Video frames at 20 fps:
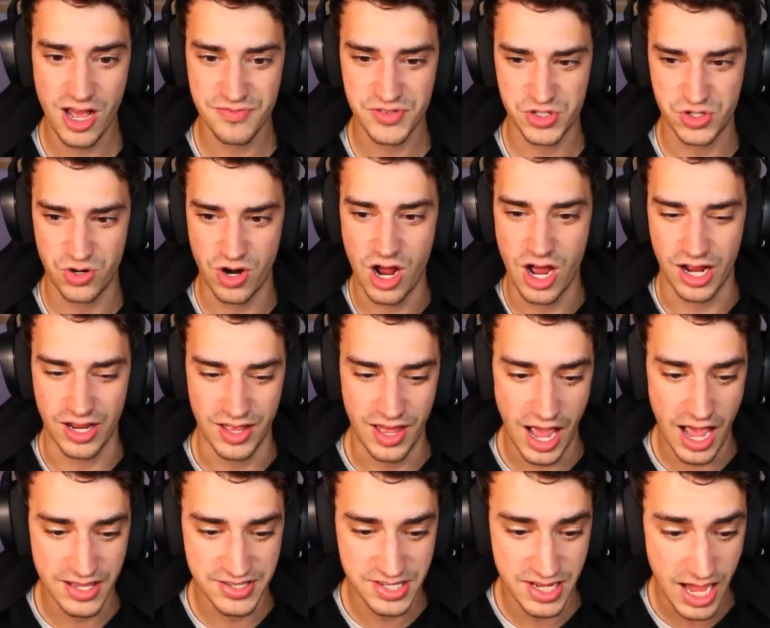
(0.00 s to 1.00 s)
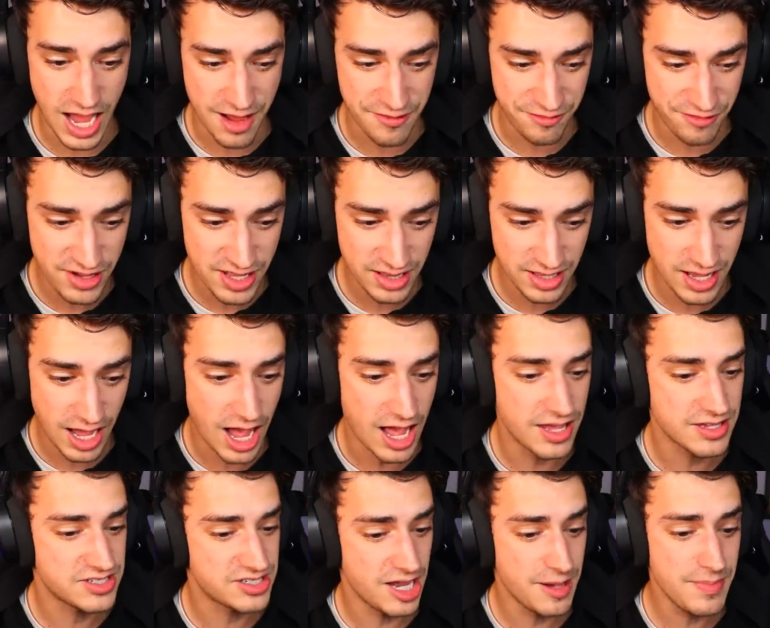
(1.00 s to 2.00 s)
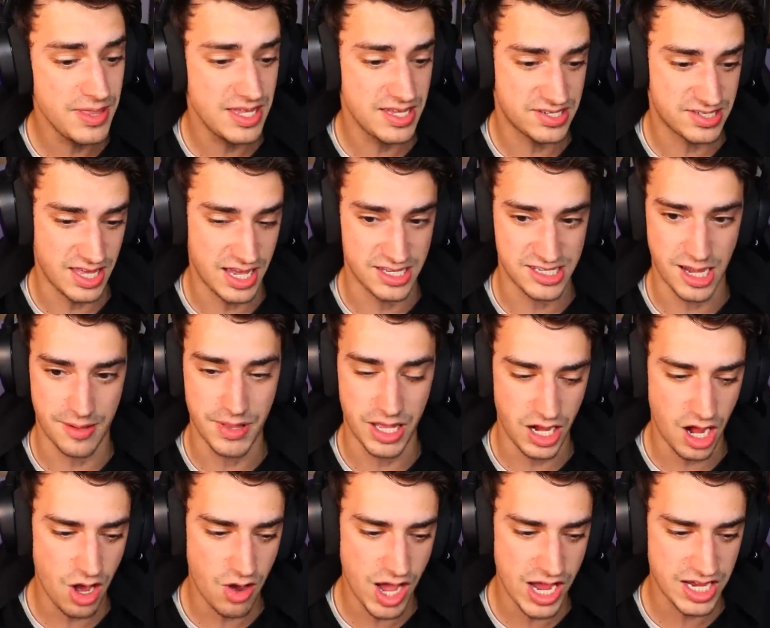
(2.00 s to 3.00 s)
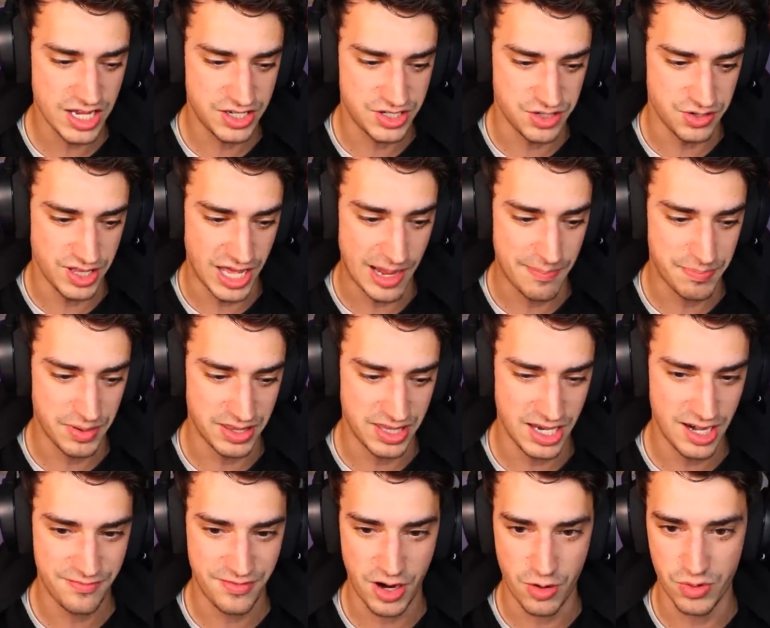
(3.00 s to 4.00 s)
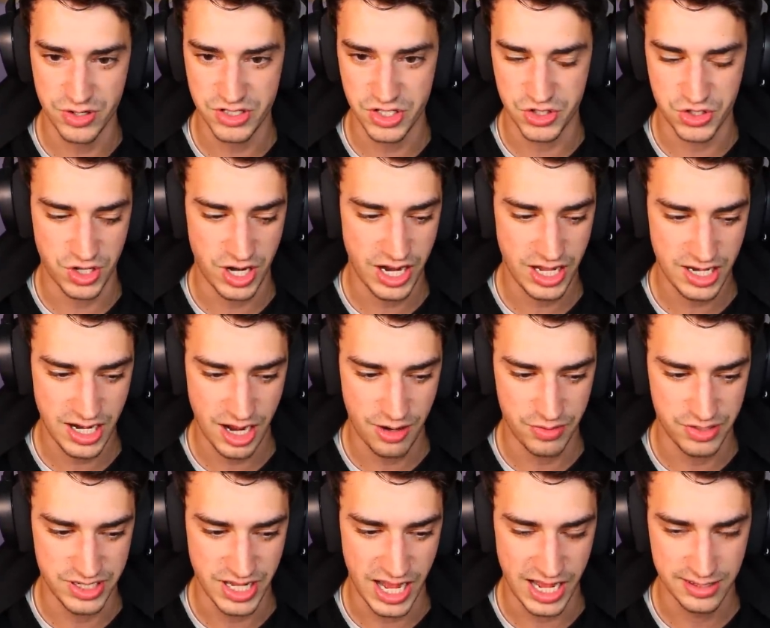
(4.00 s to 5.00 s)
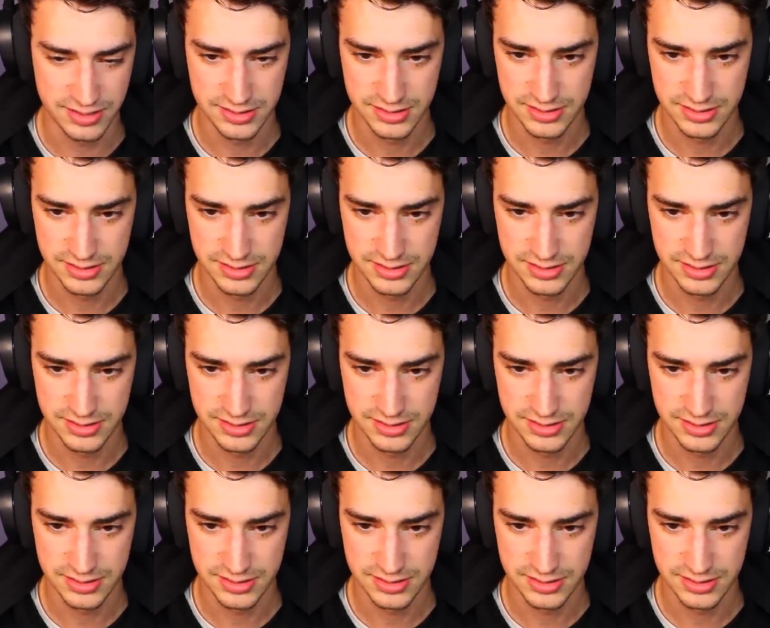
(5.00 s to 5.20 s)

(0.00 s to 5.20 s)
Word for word: off strong. I see, I feel some of these things I'm like, oh, I could do that. But then if I went to try it, I would die.